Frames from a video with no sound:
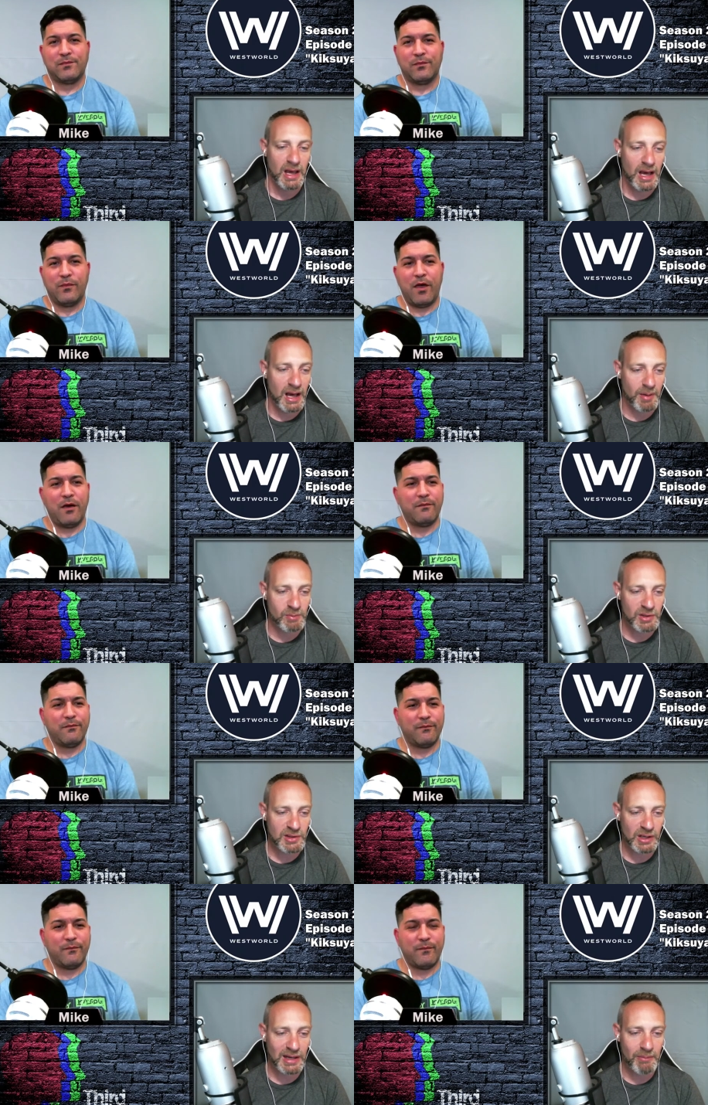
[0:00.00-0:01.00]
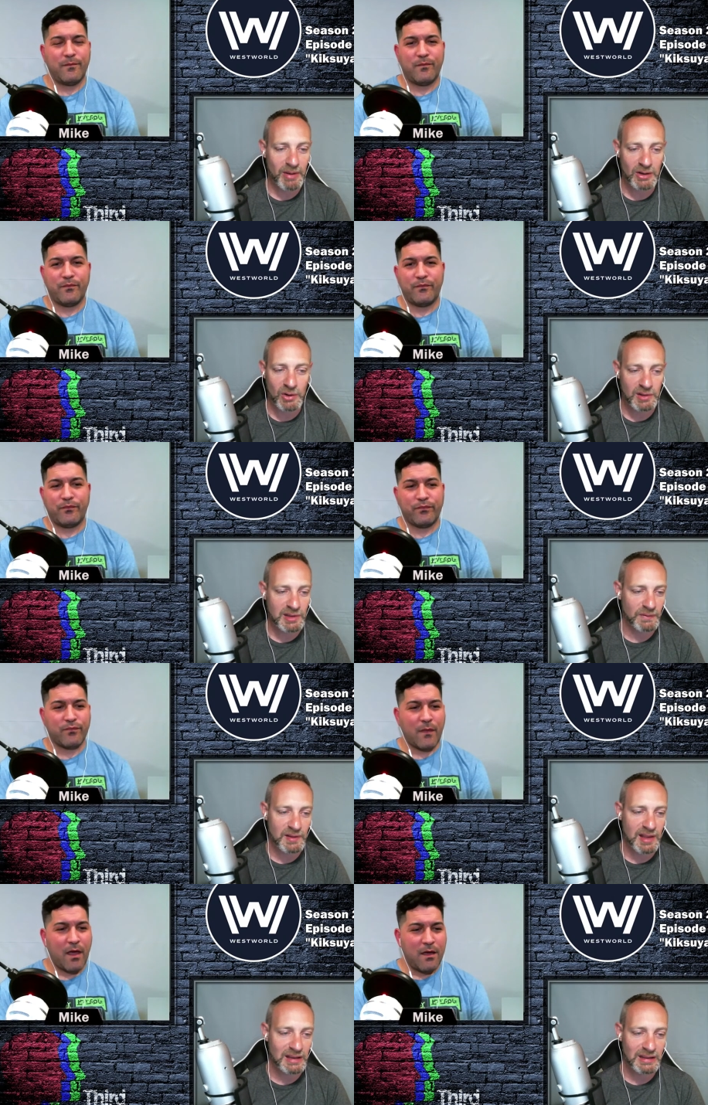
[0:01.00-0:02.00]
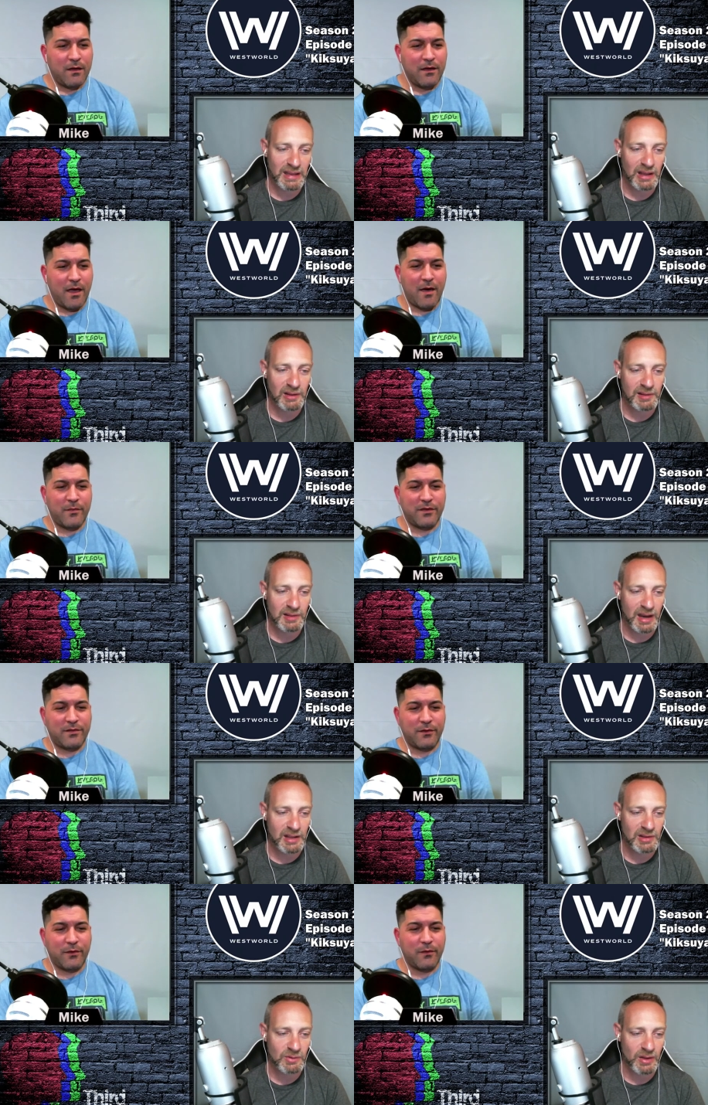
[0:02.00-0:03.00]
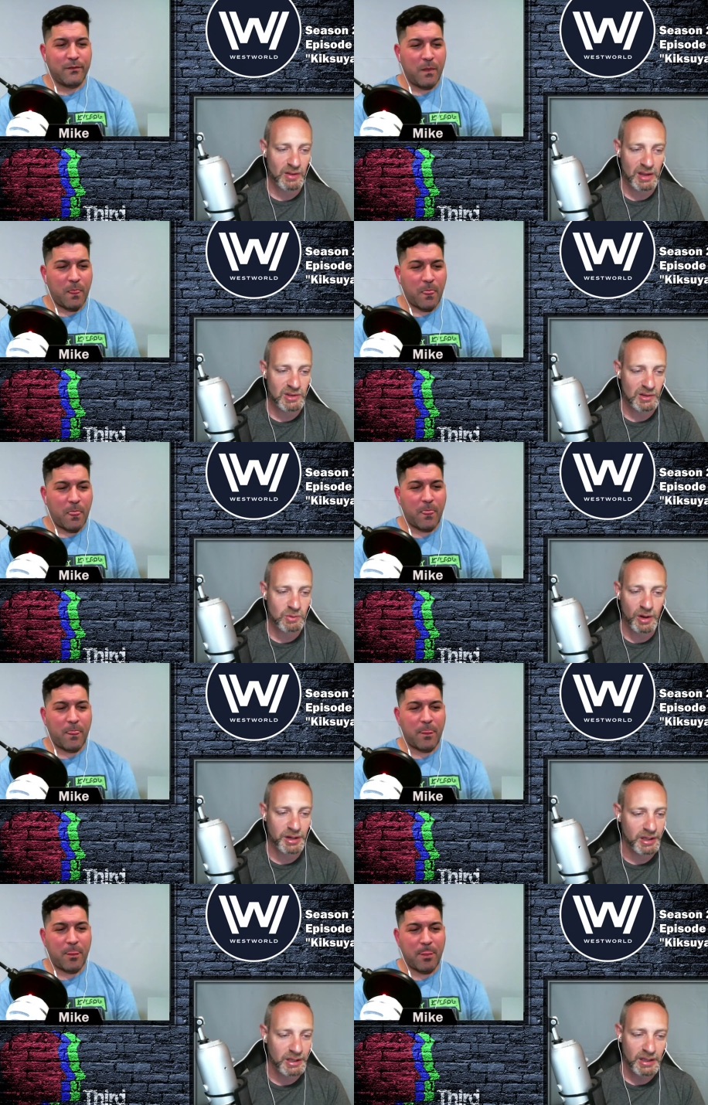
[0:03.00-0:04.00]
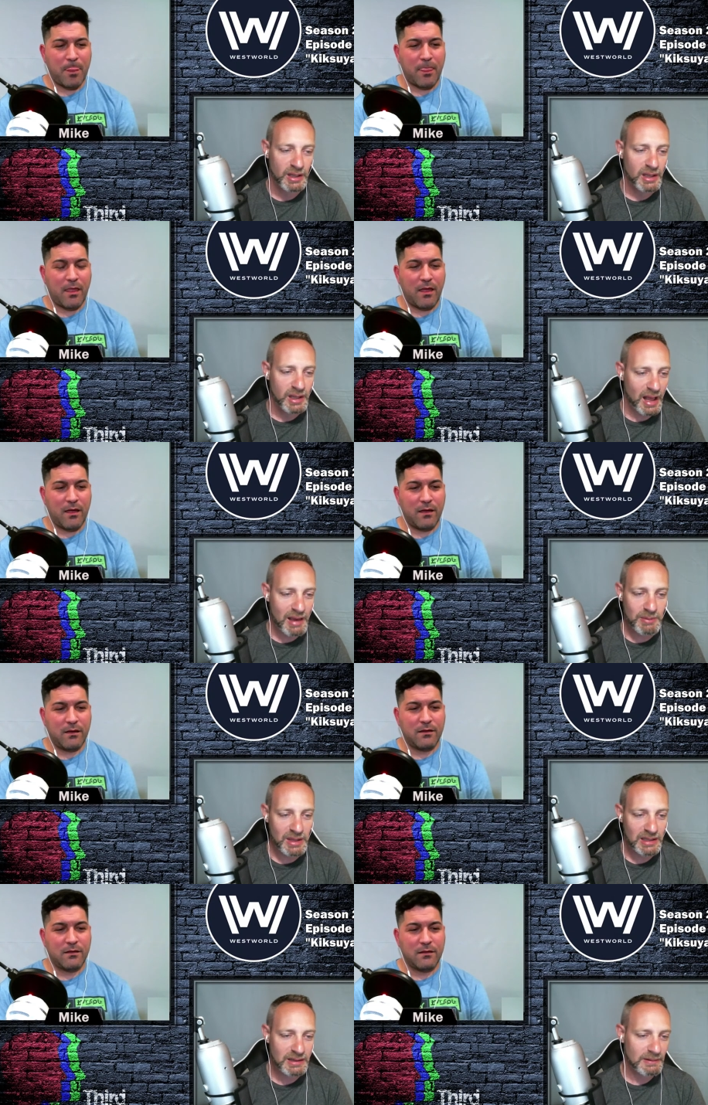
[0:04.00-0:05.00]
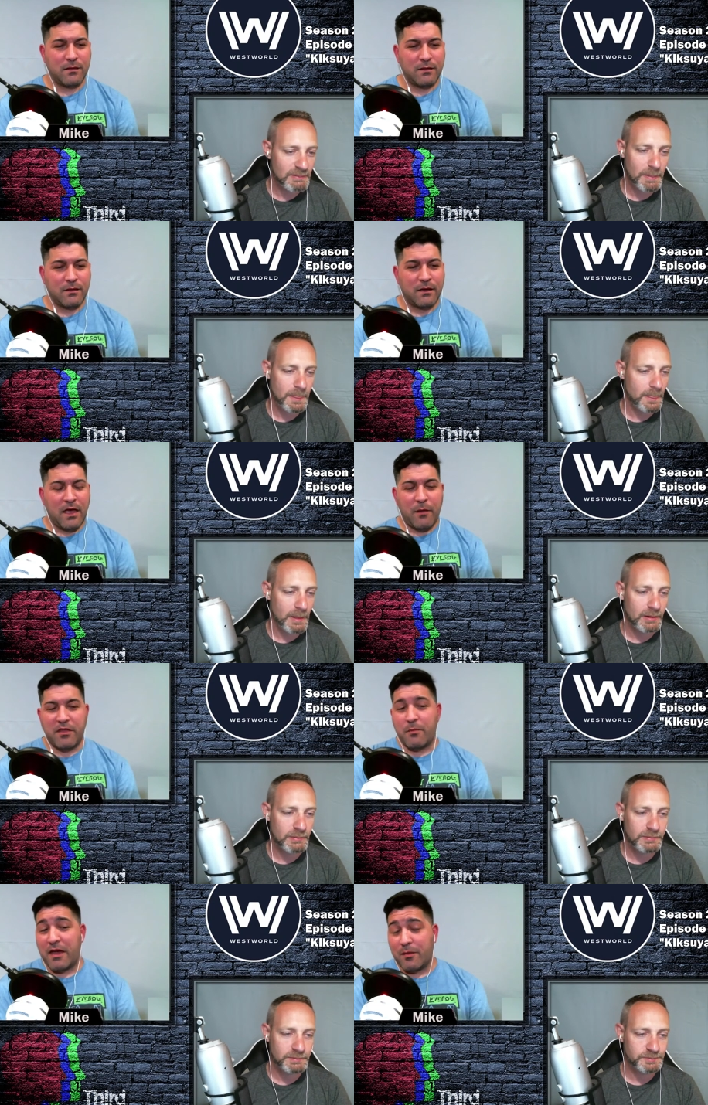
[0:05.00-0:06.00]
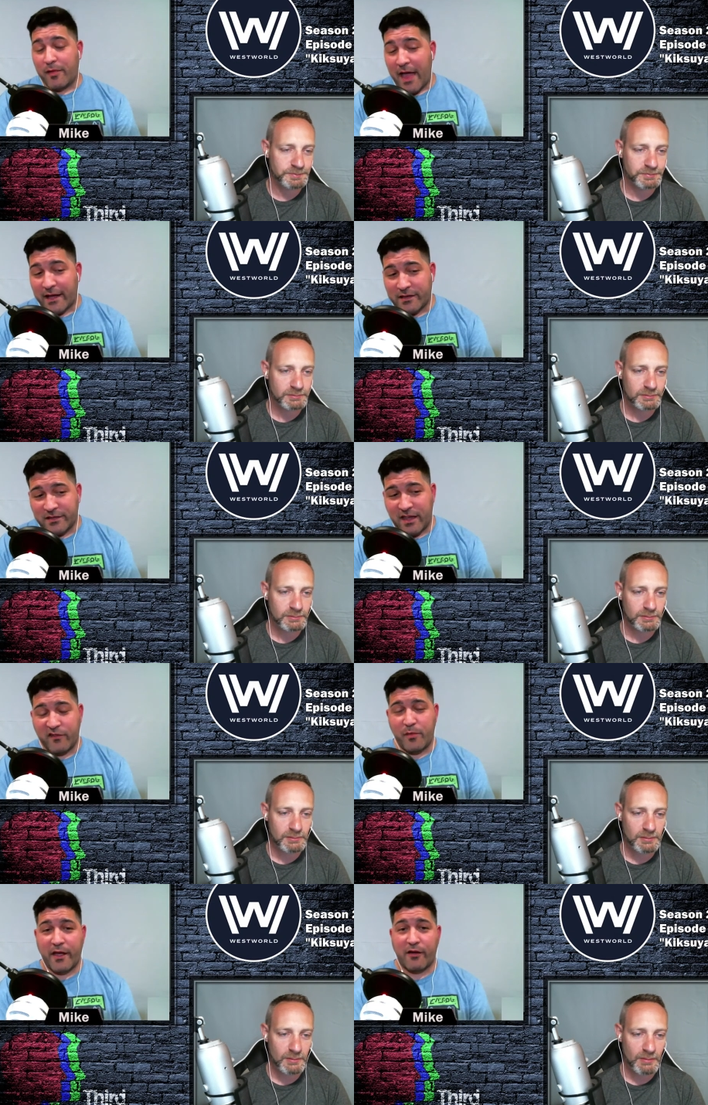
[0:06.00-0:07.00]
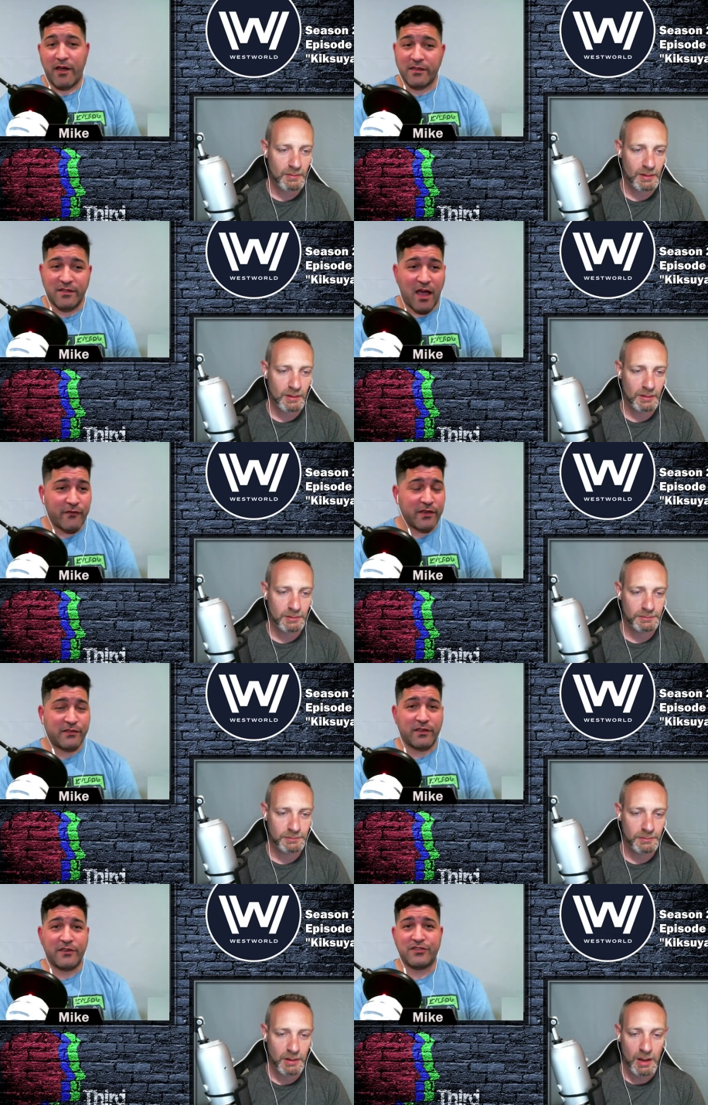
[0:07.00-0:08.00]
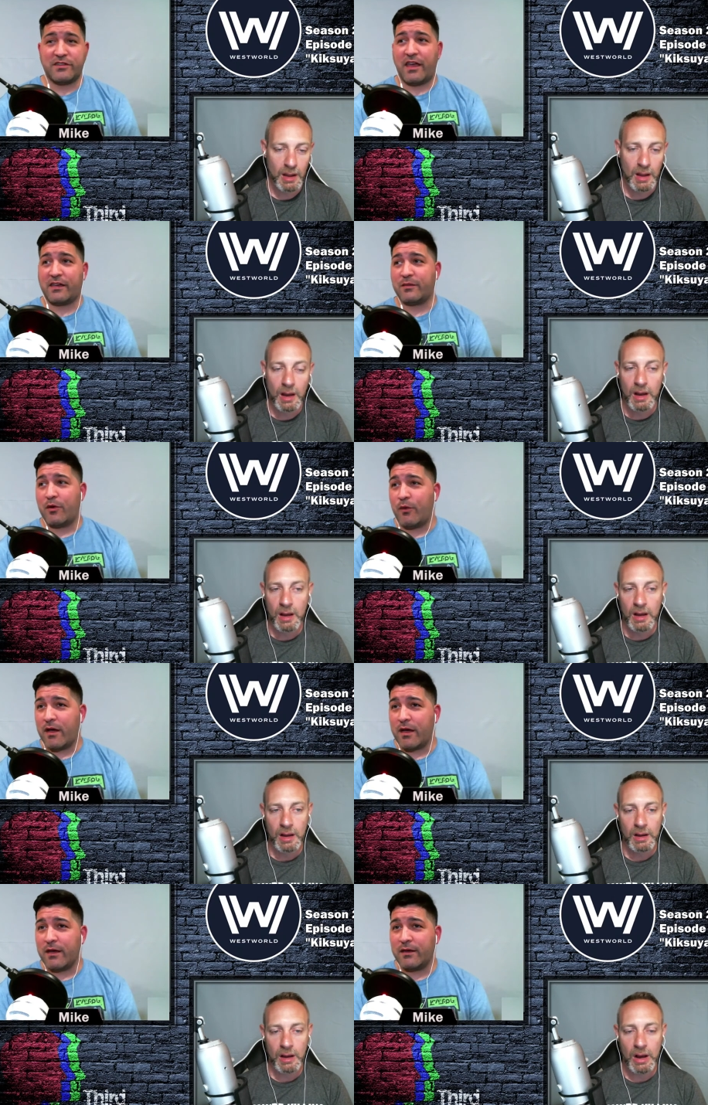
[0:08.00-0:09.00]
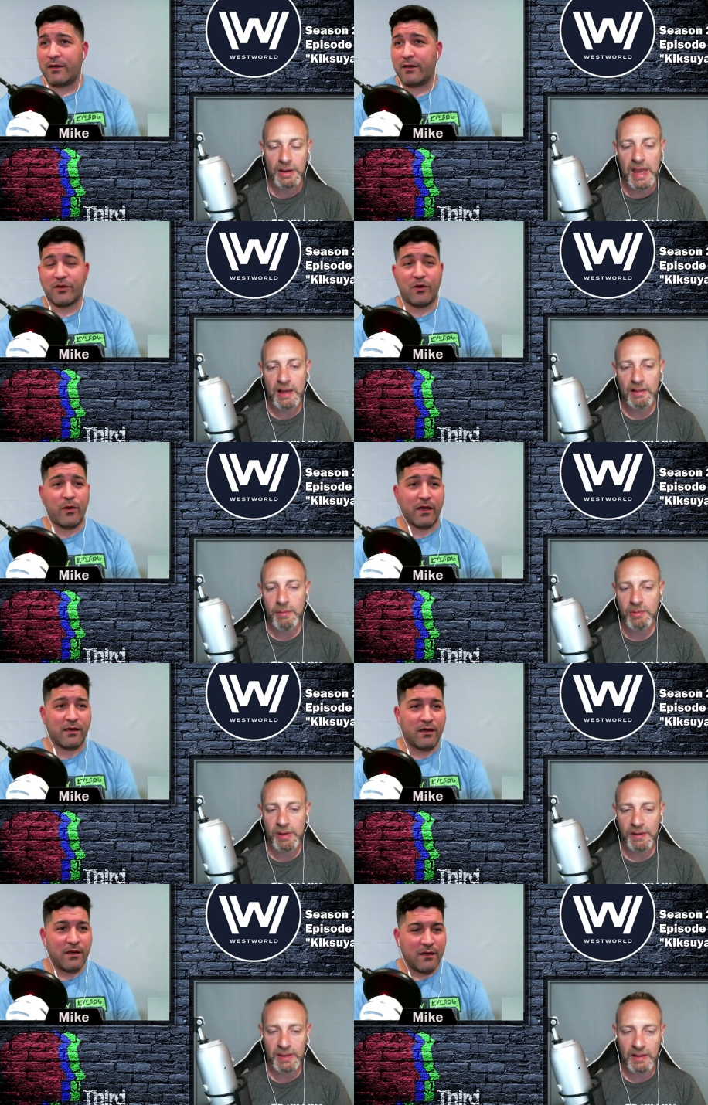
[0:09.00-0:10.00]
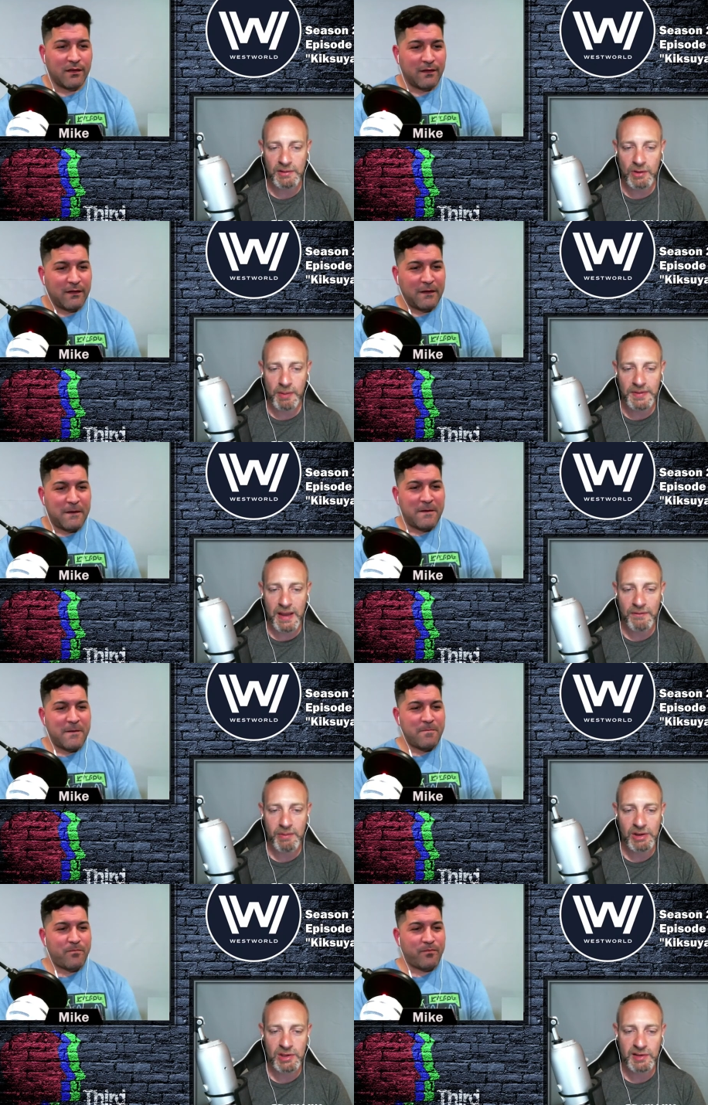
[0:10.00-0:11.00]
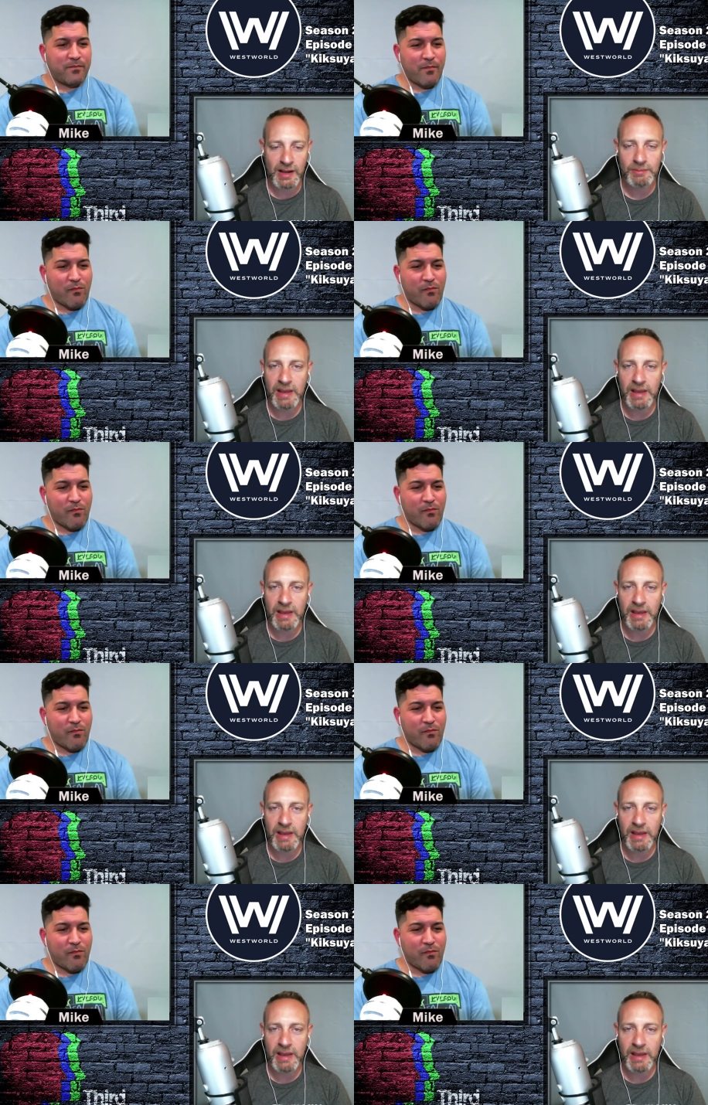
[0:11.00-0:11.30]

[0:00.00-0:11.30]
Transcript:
Speaker 1: Um, yeah. I'm just looking at my notes to see if there's anything else yeah, that, I just, that I just that I just wanna. I mean,
Speaker 2: I mean, the Men in Black is saved by Grace. Obviously, she takes him away. Oh yeah, I mean,
Speaker 1: we have, yeah. Let's talk about that for a minute. She's like, "I'm